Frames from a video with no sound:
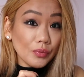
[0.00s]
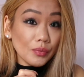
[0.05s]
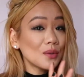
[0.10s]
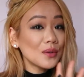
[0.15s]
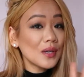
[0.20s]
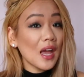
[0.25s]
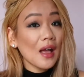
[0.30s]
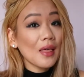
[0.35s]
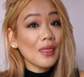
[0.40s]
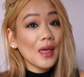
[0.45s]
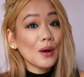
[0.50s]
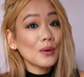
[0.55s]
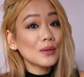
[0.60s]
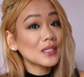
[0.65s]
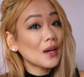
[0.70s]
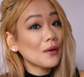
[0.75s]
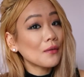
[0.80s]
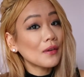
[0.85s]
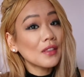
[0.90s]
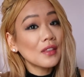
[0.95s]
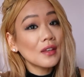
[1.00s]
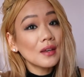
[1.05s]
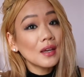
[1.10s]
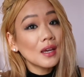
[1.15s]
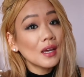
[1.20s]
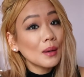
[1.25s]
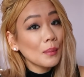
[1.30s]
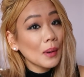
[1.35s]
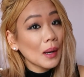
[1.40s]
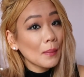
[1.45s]
so yeah that was everything
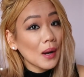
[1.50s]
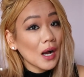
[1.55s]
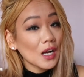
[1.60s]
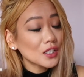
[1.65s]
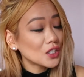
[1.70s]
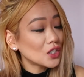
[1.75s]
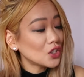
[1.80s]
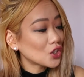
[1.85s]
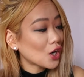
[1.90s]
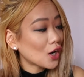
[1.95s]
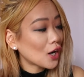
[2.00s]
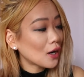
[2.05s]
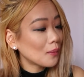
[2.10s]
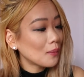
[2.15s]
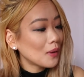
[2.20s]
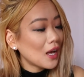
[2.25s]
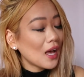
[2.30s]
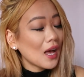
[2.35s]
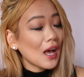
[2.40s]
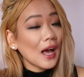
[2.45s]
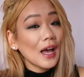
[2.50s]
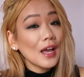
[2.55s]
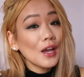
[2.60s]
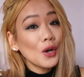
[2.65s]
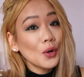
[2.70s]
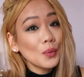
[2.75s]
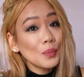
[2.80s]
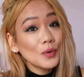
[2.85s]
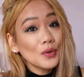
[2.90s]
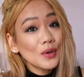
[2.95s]
in my boxycharm i
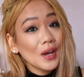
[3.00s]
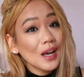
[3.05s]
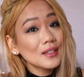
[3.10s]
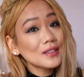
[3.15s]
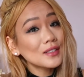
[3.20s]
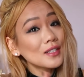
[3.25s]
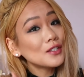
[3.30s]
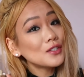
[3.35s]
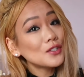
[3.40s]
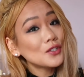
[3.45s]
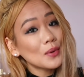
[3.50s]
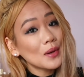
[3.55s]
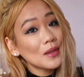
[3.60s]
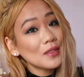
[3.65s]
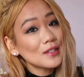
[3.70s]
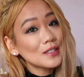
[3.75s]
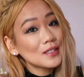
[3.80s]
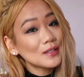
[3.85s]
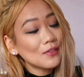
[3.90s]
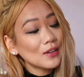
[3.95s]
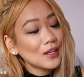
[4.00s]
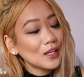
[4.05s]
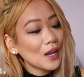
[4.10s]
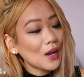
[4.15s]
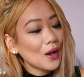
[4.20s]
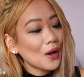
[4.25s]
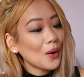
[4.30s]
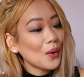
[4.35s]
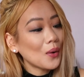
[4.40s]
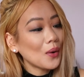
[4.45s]
hope you guys enjoyed this
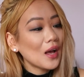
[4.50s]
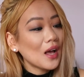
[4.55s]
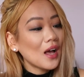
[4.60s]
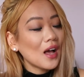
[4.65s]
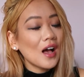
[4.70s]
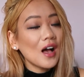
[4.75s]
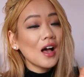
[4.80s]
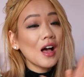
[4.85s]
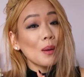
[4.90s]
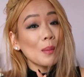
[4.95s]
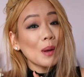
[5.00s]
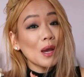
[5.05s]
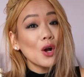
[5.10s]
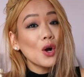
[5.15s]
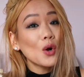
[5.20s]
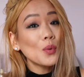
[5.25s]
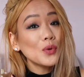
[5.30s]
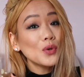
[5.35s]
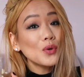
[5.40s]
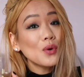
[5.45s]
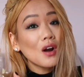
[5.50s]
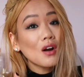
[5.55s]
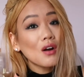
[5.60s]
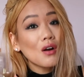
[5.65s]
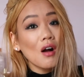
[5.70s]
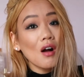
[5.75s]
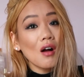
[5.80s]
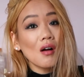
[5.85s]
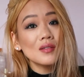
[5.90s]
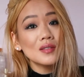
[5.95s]
video um, i hope you are
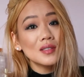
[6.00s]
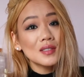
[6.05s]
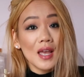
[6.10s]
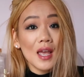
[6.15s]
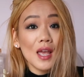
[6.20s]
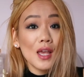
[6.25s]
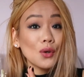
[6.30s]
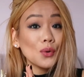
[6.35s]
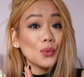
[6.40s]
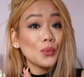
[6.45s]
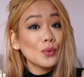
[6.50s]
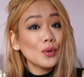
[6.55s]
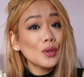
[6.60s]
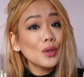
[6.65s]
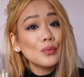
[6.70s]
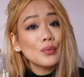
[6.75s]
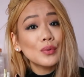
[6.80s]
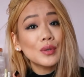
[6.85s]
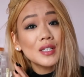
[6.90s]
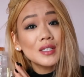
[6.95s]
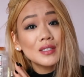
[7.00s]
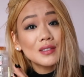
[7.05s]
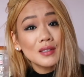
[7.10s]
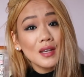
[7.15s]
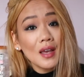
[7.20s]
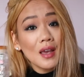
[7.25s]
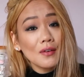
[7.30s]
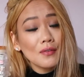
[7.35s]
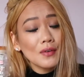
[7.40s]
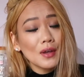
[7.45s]
all staying really really
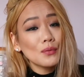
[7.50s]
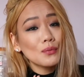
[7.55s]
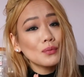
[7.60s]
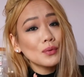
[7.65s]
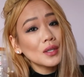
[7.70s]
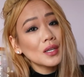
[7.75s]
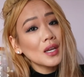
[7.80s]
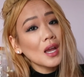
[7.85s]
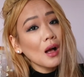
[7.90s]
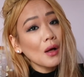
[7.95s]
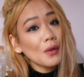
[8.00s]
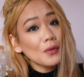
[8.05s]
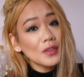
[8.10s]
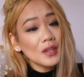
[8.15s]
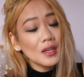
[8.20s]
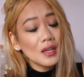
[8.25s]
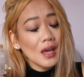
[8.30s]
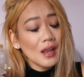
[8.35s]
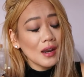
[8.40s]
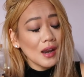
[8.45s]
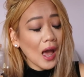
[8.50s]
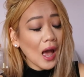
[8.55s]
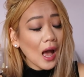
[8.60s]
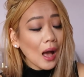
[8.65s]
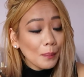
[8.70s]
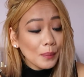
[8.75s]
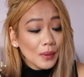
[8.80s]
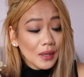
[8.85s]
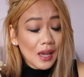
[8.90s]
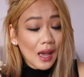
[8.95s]
safe and really healthy and
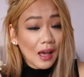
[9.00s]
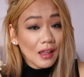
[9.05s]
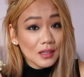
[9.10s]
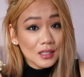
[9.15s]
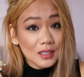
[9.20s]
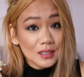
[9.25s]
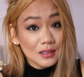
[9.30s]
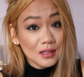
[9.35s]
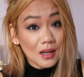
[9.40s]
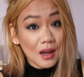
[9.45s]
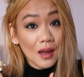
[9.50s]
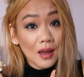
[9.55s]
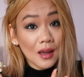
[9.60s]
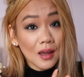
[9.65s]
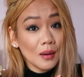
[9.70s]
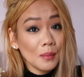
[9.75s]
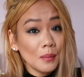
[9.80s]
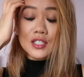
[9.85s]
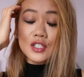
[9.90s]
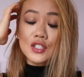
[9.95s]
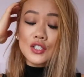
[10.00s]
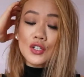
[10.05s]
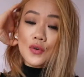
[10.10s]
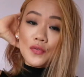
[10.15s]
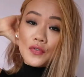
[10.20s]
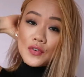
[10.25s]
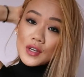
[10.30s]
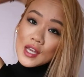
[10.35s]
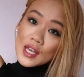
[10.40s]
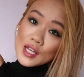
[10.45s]
happy at this time
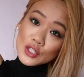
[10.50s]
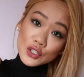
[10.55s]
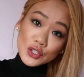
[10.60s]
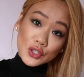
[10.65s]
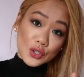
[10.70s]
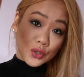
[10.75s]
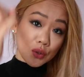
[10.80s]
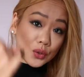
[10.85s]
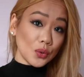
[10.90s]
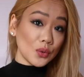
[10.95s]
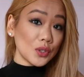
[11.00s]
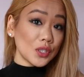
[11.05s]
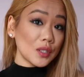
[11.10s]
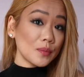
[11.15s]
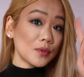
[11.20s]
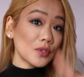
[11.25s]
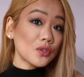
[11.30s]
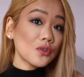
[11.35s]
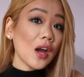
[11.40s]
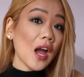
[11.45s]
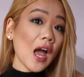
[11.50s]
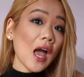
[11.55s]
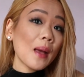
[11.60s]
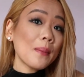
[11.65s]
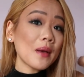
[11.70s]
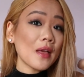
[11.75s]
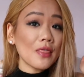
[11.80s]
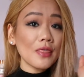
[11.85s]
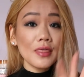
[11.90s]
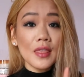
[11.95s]
don't forget to subscribe
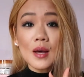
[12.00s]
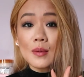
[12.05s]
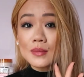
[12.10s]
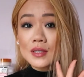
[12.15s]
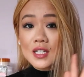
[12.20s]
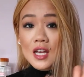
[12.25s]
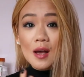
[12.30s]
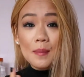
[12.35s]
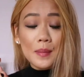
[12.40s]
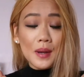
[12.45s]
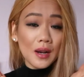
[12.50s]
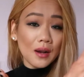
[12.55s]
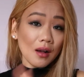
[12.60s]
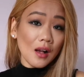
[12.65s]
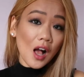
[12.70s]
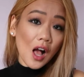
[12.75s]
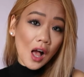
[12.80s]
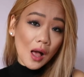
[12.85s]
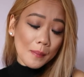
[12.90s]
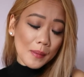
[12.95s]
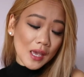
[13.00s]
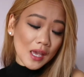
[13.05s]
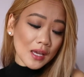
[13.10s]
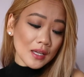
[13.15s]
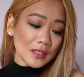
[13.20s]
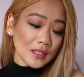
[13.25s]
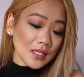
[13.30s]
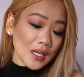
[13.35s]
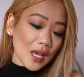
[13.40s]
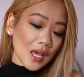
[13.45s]
and thumbs up and
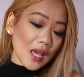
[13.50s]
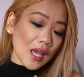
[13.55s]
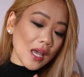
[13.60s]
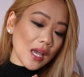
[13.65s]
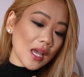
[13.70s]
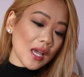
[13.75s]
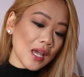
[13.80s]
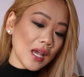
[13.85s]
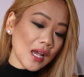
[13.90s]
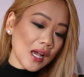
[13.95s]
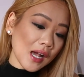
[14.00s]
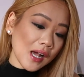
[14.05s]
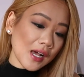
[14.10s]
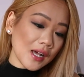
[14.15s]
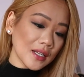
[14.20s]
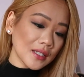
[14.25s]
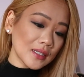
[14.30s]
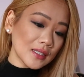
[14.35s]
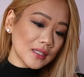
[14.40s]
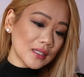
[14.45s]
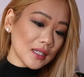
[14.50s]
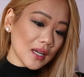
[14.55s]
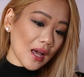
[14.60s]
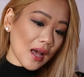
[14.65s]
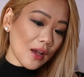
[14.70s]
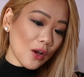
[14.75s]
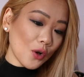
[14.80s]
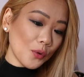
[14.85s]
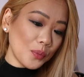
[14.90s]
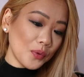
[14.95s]
comment and
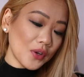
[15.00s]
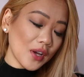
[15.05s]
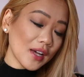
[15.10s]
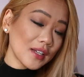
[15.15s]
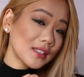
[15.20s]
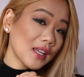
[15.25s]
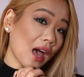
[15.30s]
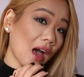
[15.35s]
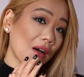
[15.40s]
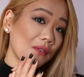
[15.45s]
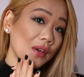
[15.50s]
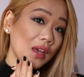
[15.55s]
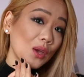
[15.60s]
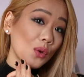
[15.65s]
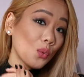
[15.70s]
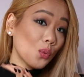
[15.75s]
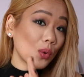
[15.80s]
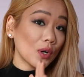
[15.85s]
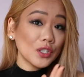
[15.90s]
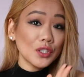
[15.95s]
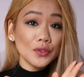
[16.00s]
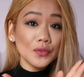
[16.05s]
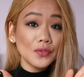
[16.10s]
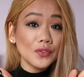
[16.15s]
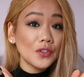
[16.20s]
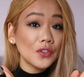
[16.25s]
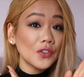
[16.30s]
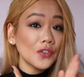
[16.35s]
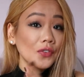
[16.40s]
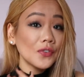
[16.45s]
i hope you guys have a
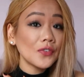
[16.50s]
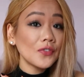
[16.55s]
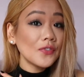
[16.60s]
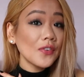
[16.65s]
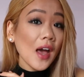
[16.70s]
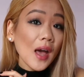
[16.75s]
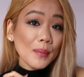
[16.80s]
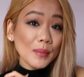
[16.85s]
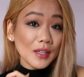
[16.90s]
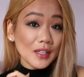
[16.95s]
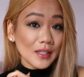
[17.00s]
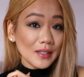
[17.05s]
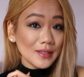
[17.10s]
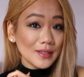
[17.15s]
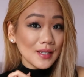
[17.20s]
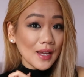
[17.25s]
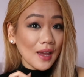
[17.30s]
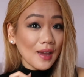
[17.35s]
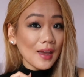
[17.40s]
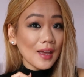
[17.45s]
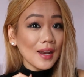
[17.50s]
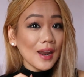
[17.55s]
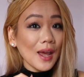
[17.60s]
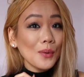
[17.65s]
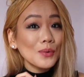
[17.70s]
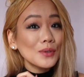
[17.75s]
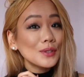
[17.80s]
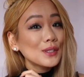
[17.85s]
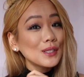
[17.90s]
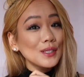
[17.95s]
wonderful fabulous day and i
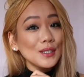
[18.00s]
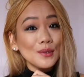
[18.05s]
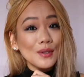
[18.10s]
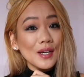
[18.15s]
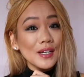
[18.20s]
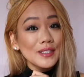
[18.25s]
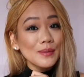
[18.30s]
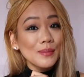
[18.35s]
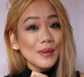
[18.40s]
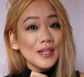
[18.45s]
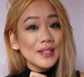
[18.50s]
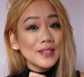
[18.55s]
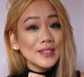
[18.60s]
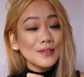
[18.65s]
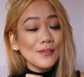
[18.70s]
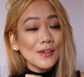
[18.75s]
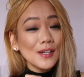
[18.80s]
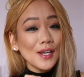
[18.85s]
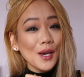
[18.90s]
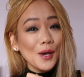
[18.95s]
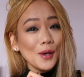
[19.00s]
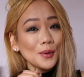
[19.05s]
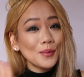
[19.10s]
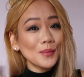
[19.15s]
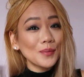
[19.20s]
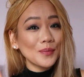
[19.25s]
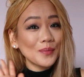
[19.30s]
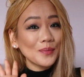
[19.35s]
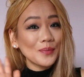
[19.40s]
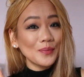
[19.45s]
will see you guys in my next video
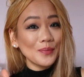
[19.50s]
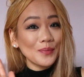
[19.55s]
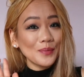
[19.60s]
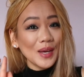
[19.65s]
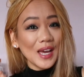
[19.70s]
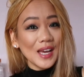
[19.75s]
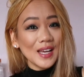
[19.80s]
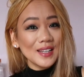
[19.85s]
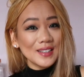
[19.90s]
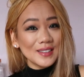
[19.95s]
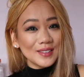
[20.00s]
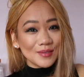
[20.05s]
bye